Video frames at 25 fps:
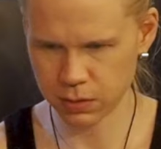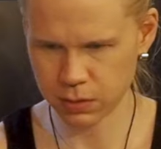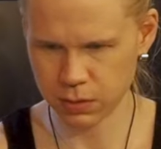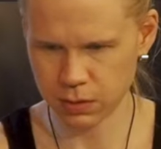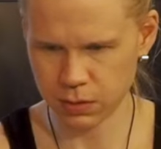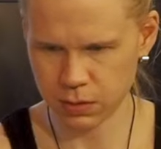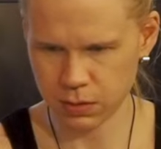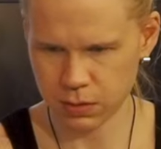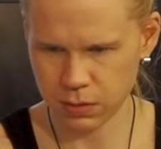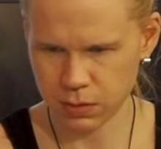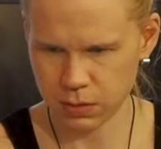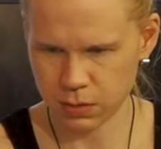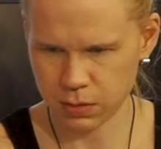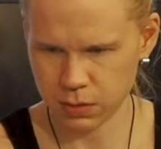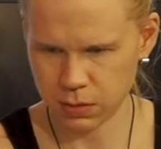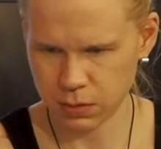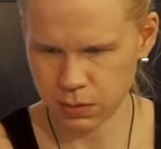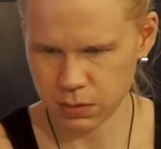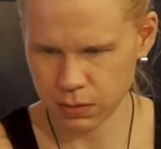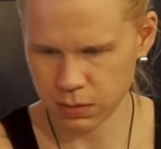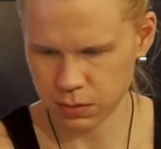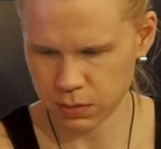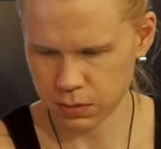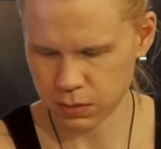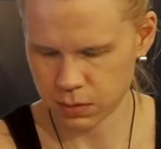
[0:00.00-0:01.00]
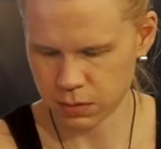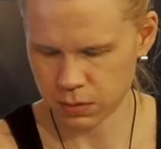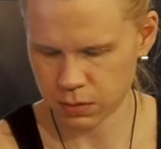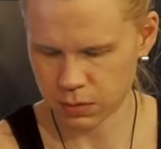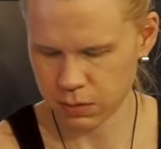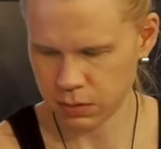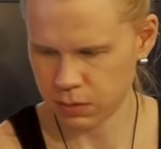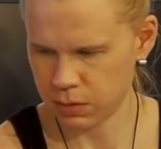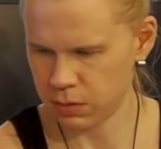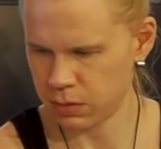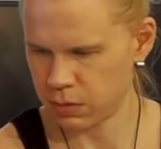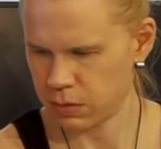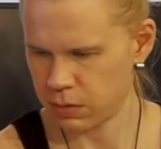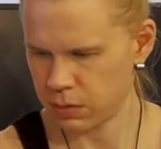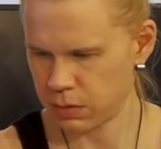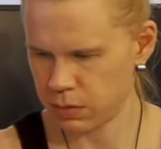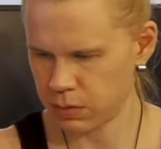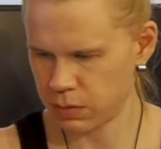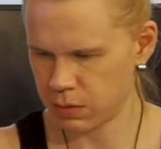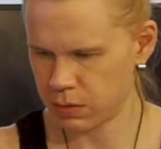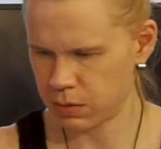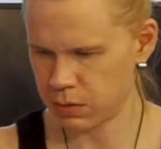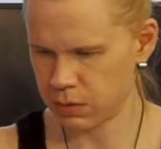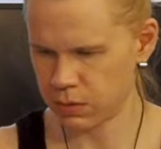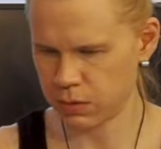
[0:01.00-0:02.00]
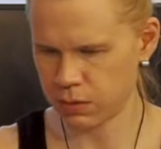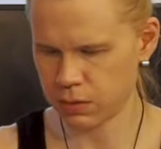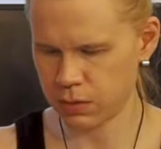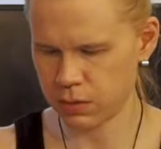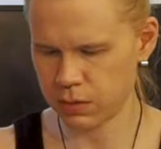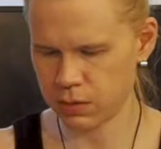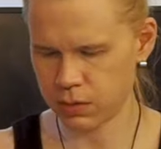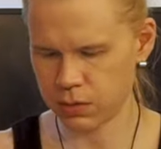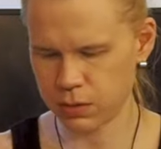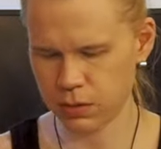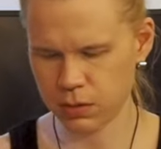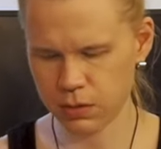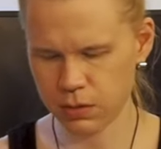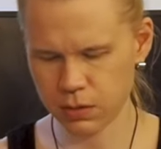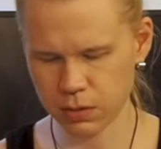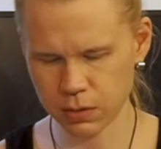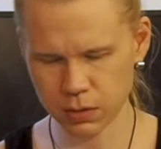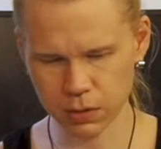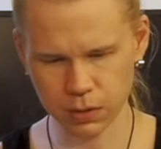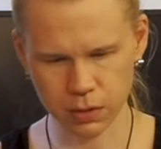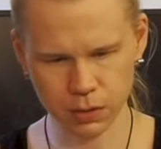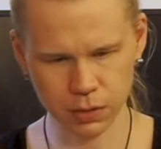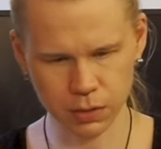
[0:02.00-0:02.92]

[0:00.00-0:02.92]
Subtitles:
The person shown says nothing.